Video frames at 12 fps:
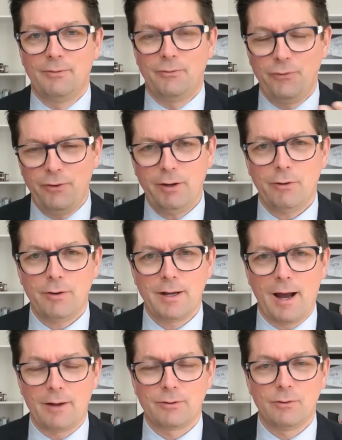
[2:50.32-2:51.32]

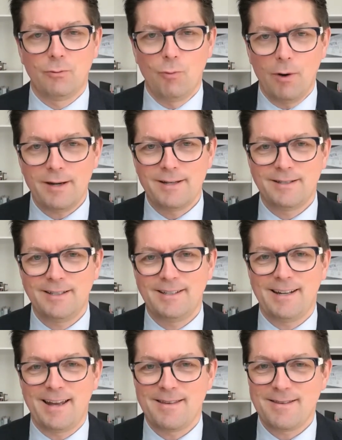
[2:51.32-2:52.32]
figuring out what is it
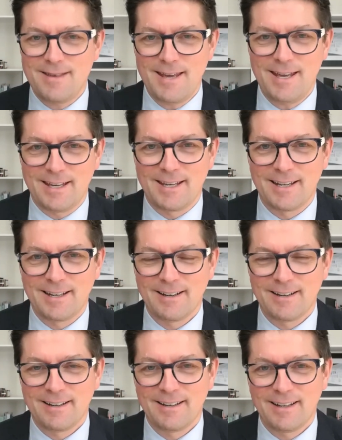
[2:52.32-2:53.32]
that I think
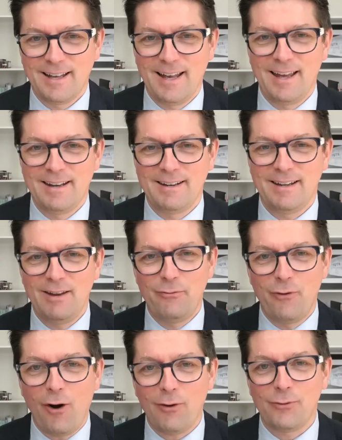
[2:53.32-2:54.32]
and
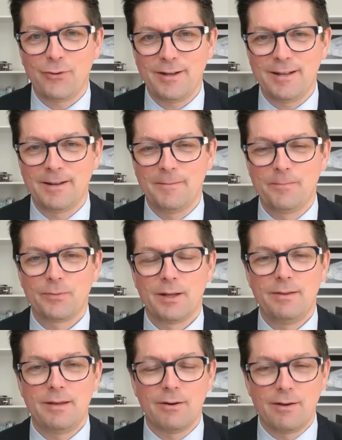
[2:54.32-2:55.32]
evolving
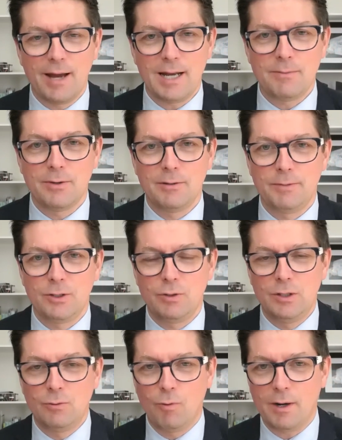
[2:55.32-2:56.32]
the alignment
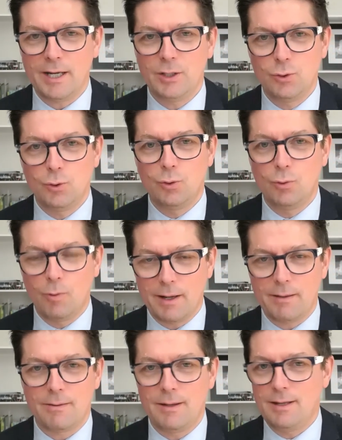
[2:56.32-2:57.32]
between what I do, what
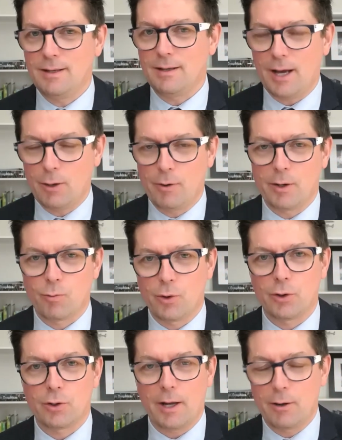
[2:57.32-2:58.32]
I think, how I
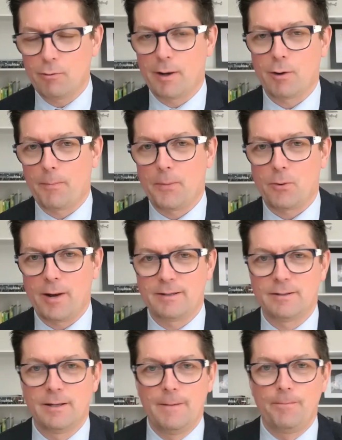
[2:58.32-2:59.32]
work, how I
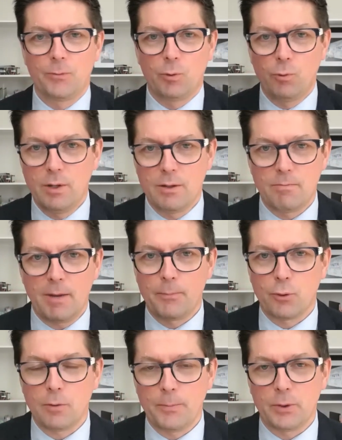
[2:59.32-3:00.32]
operate with my
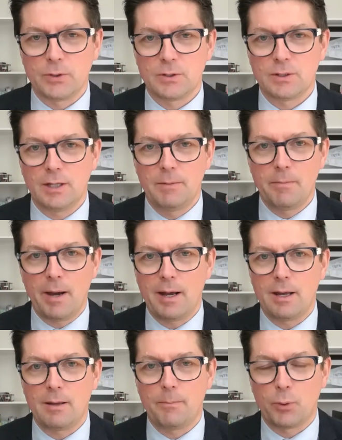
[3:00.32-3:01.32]
purpose and
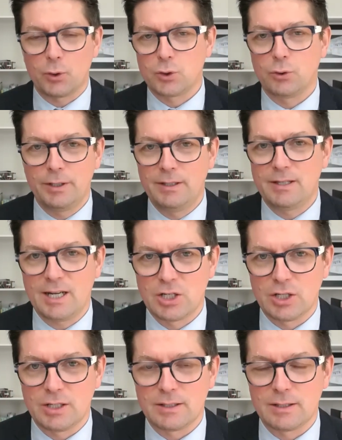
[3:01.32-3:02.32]
my personal
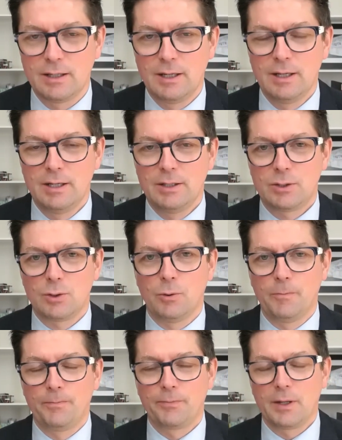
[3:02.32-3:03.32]
intentions.
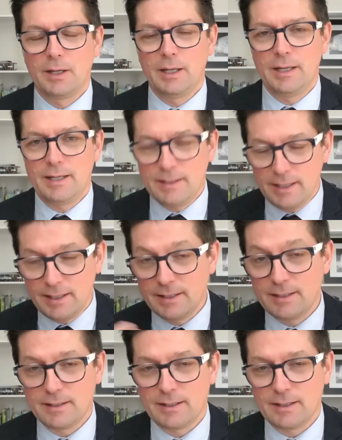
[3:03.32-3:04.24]
So it, it, this